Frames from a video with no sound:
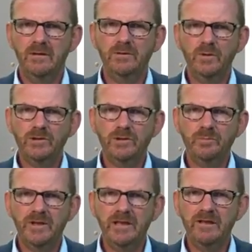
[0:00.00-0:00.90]
But what
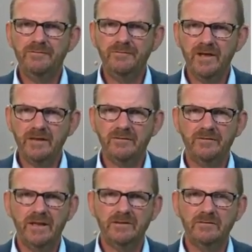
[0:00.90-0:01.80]
could be the effect
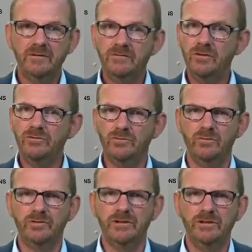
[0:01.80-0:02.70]
of that on the
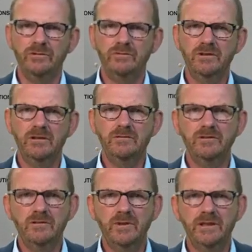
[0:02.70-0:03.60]
total water use and
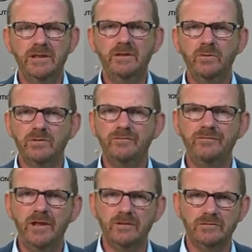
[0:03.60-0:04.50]
consequently the water
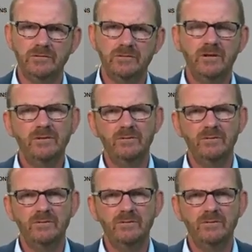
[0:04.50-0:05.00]
flows,